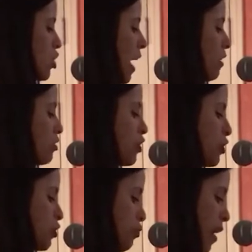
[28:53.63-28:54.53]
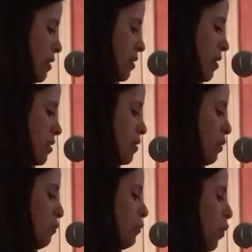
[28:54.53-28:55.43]
Childhood dresses,
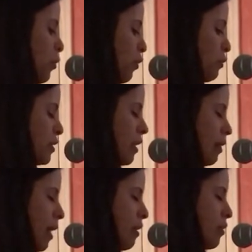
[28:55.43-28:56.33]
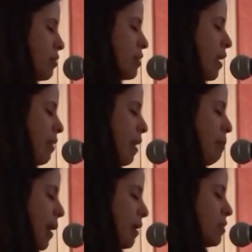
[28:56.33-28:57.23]
photos, letters, and
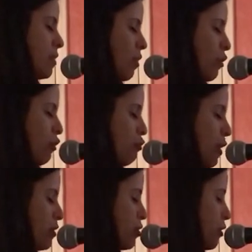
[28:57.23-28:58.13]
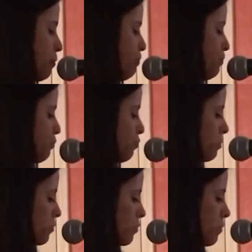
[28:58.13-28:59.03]
that painting on your dresser.
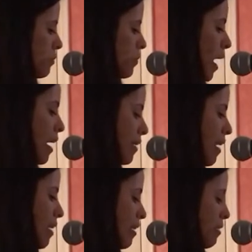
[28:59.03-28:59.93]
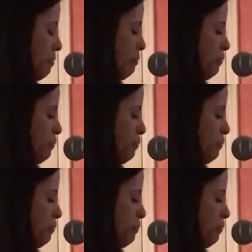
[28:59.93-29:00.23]
I get it.